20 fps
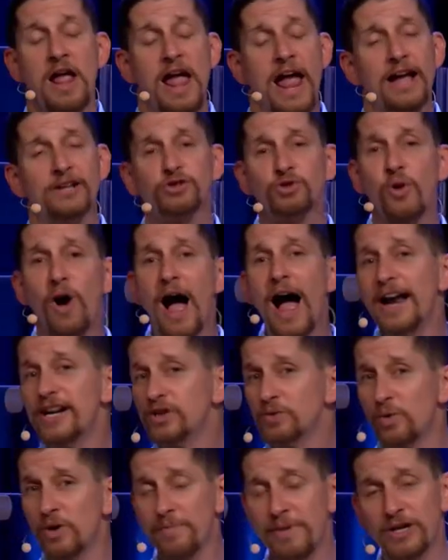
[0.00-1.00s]
And so I
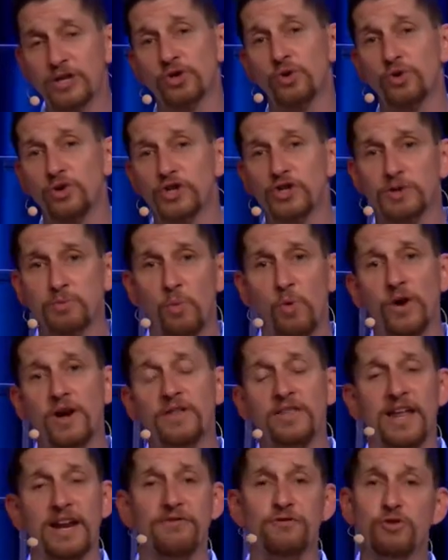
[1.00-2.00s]
just want to make sure this morning
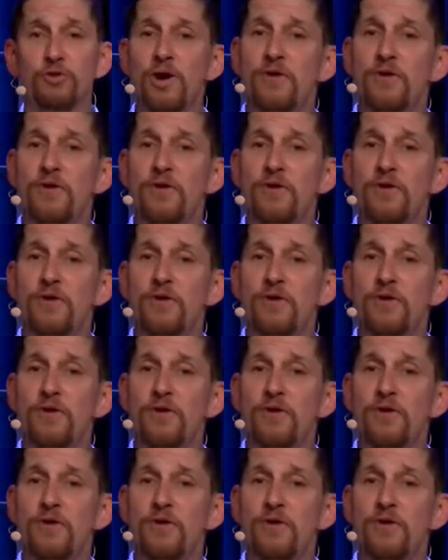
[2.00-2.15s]
that if you